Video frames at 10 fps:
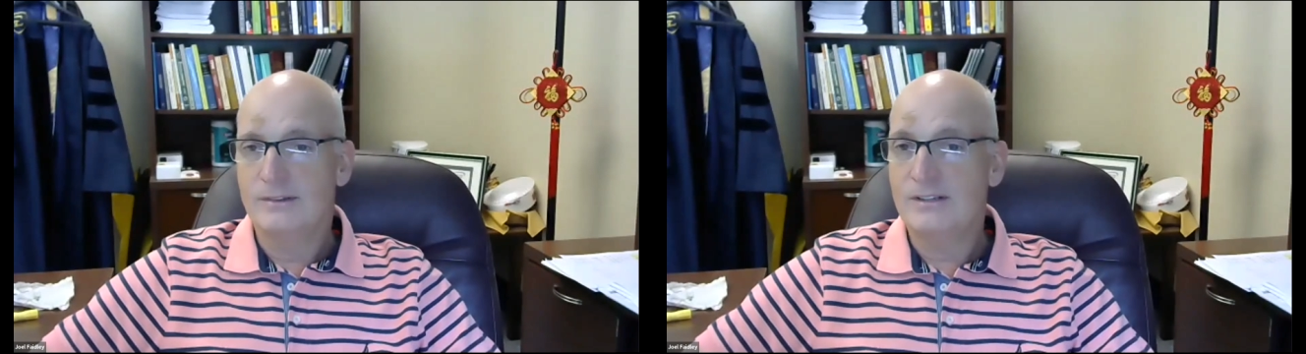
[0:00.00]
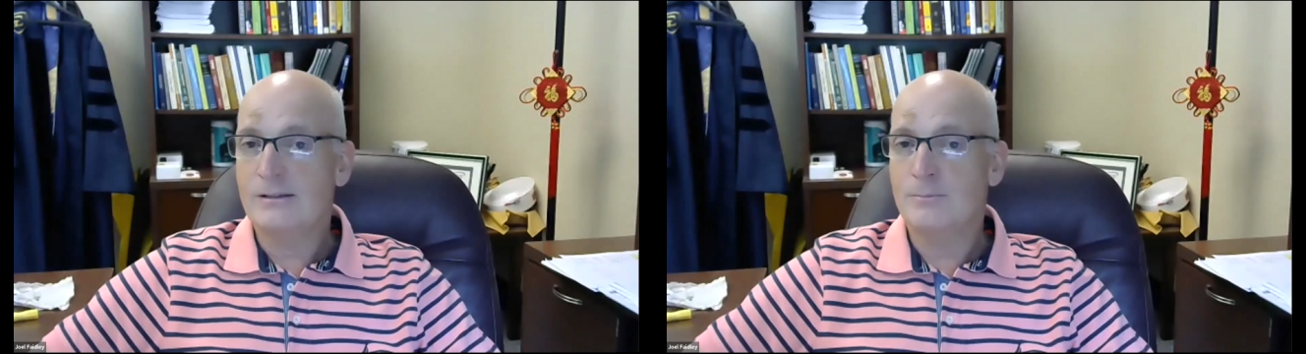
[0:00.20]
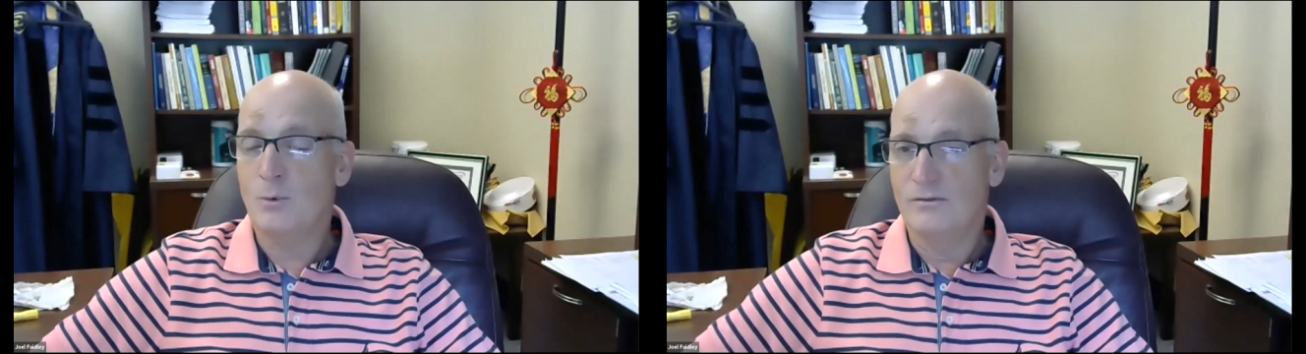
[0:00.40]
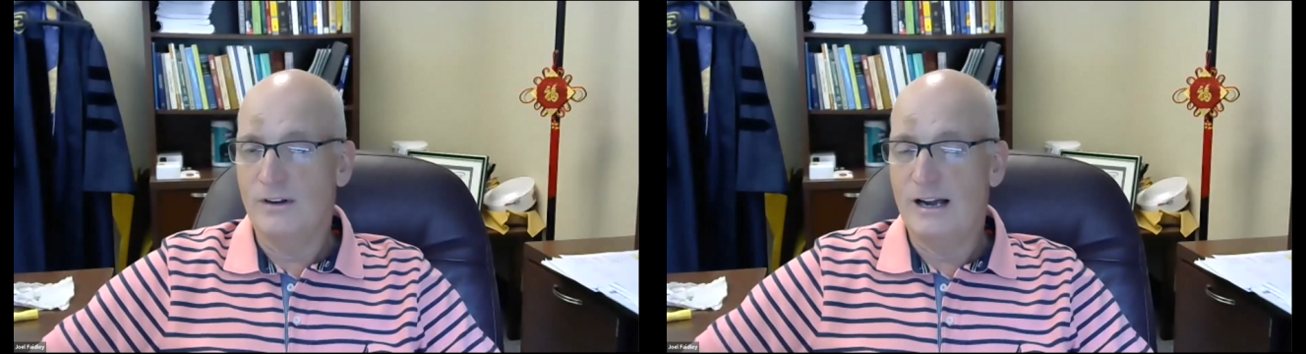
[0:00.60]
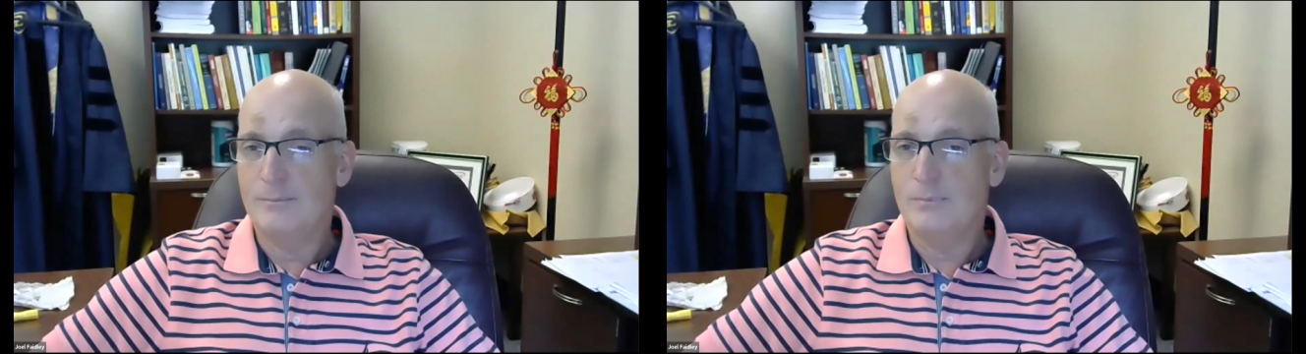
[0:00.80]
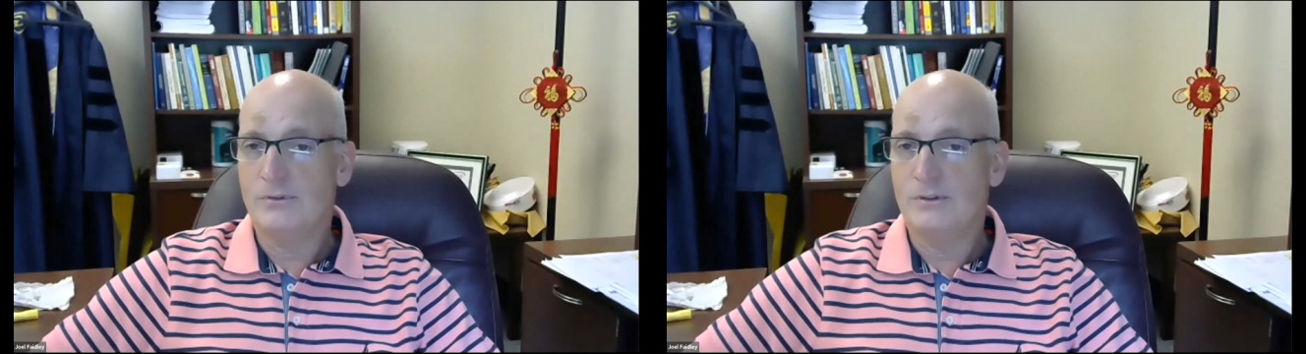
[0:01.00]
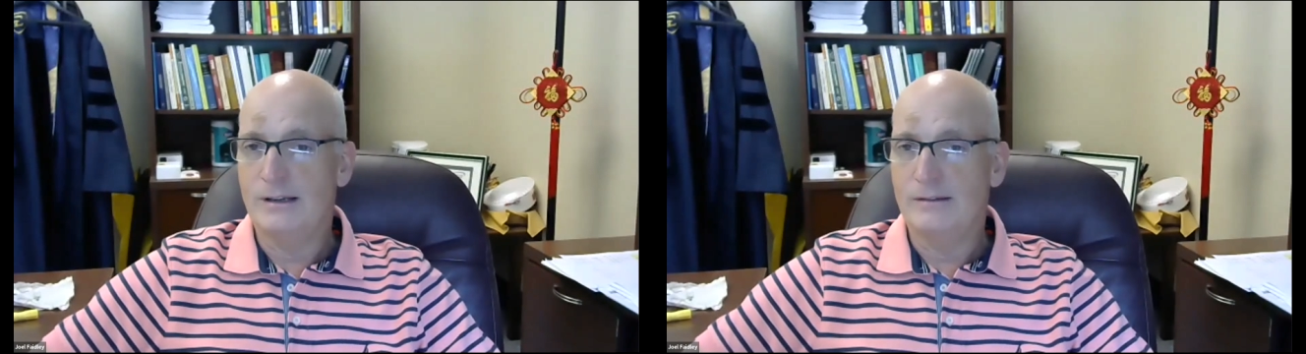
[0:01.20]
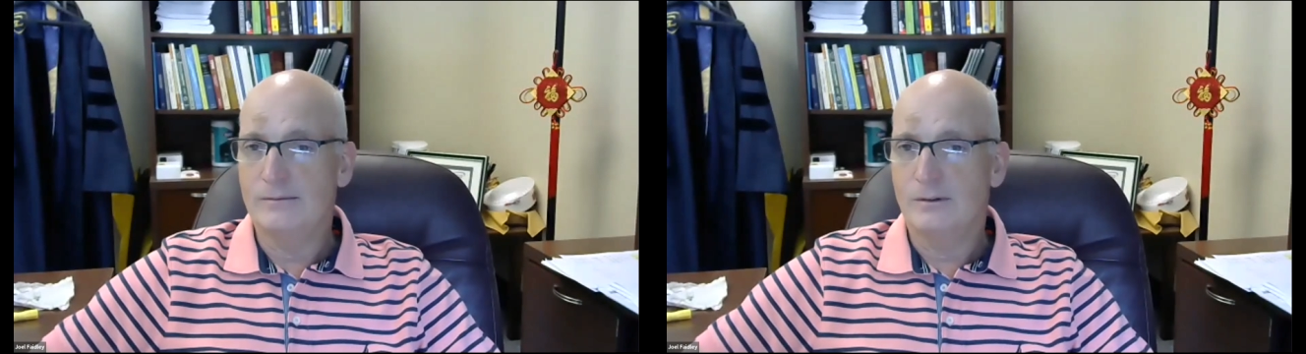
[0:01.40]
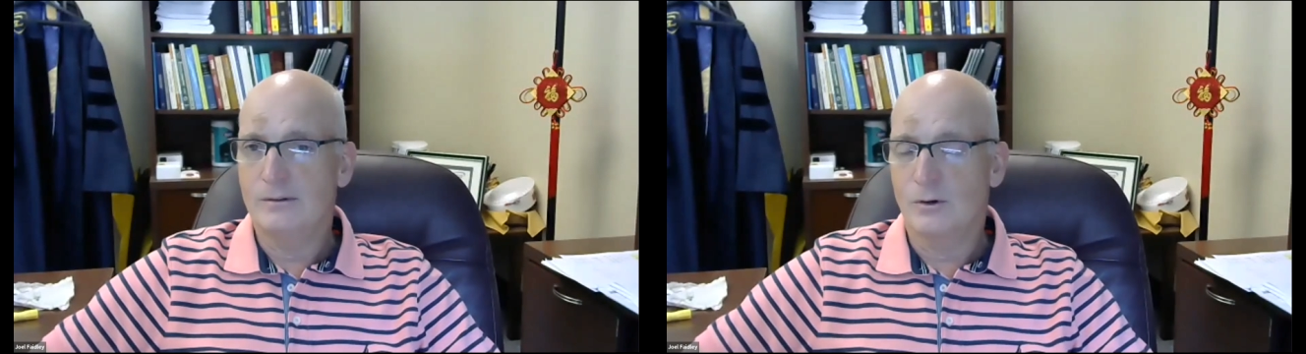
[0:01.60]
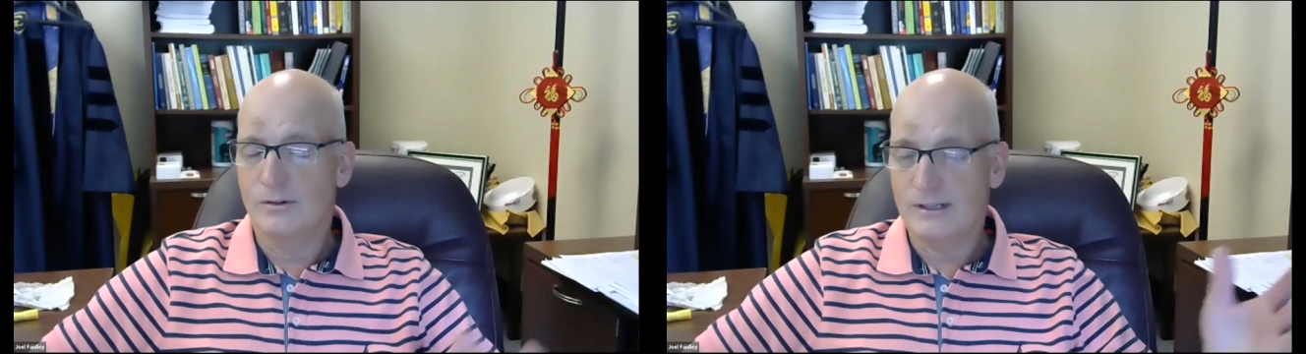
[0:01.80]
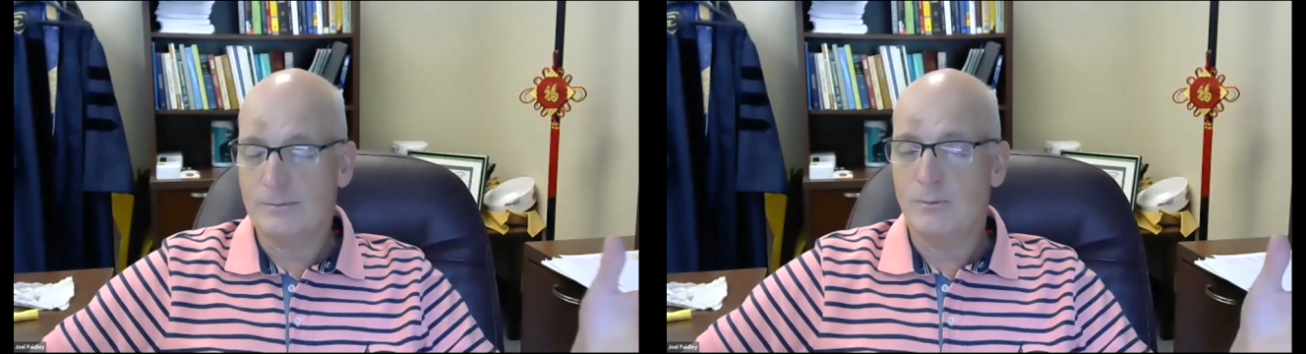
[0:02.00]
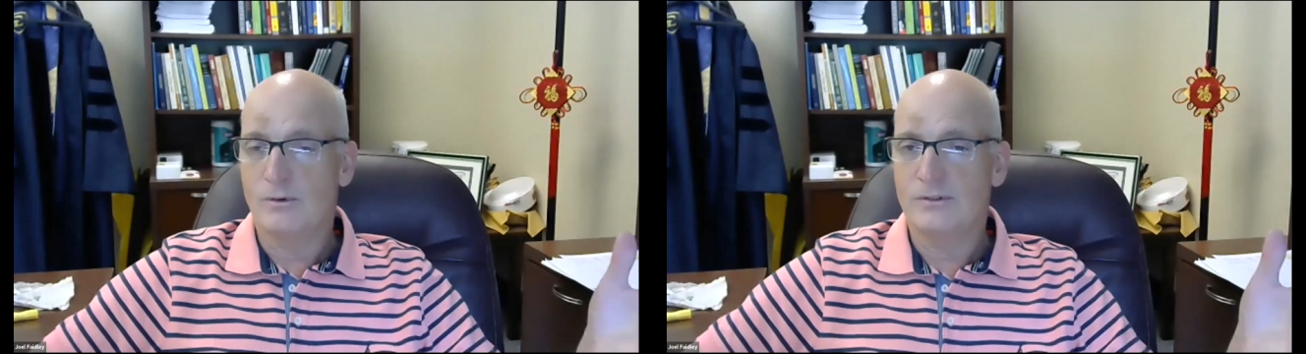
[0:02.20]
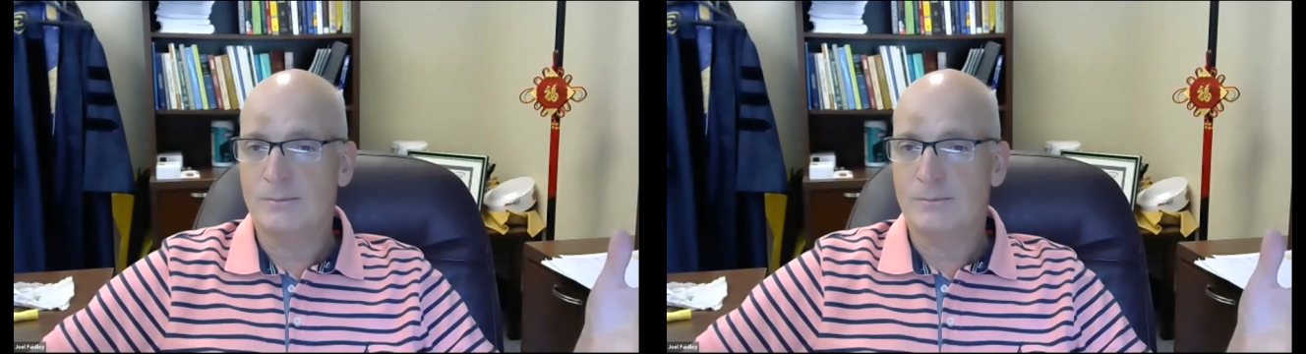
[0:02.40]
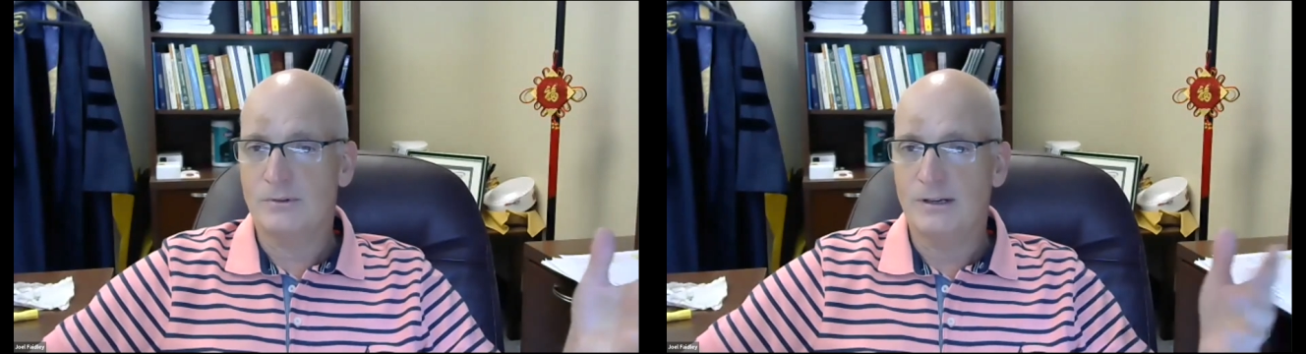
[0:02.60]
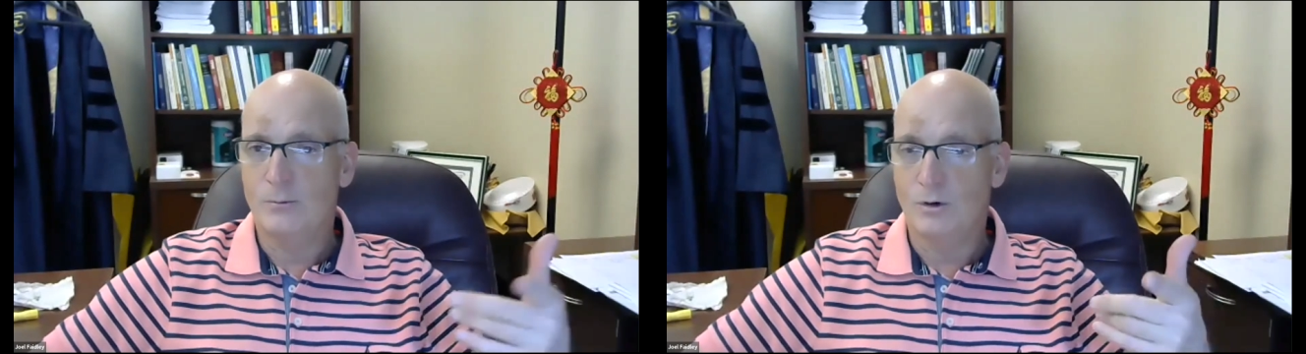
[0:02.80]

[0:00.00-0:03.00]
6.5% or 6.6%.